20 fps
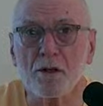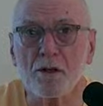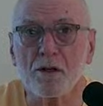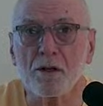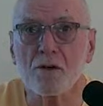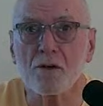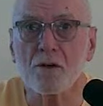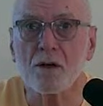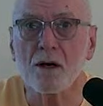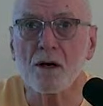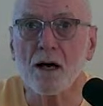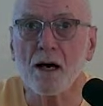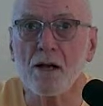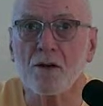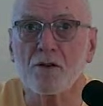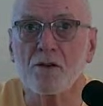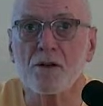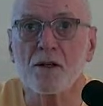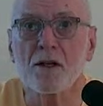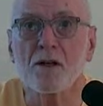that I
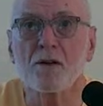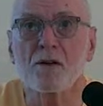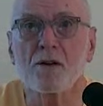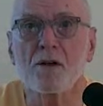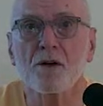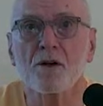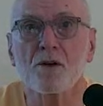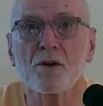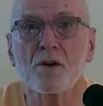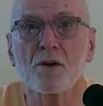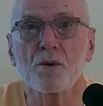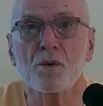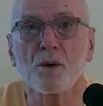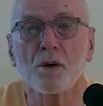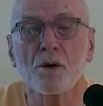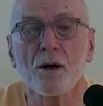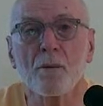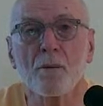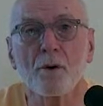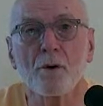see that it is
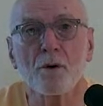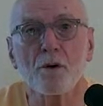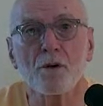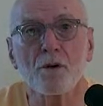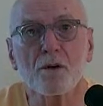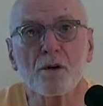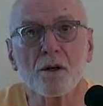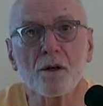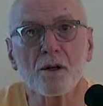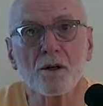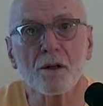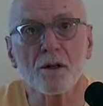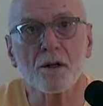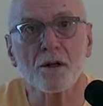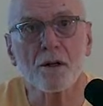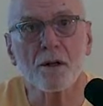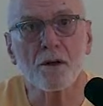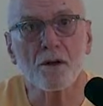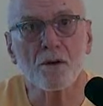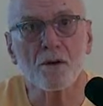Sri Ramakrishna
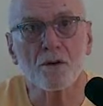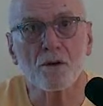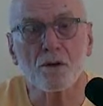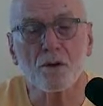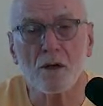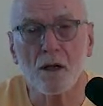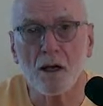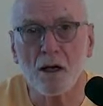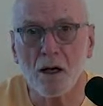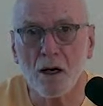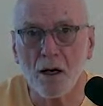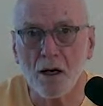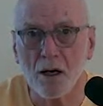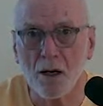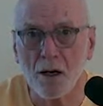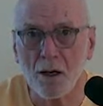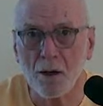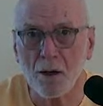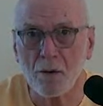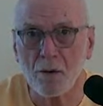that is
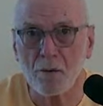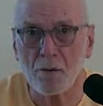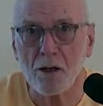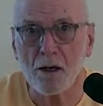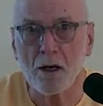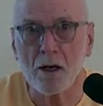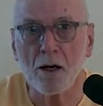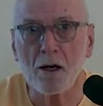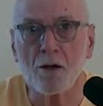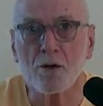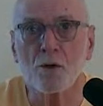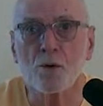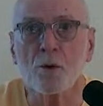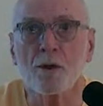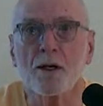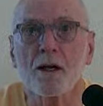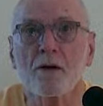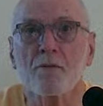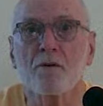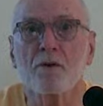
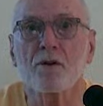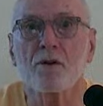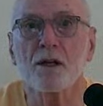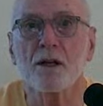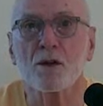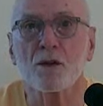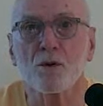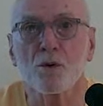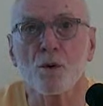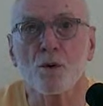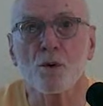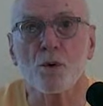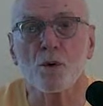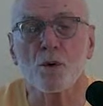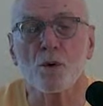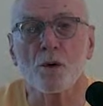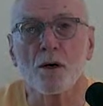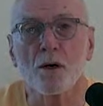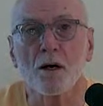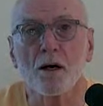doing everything through
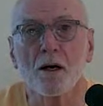you,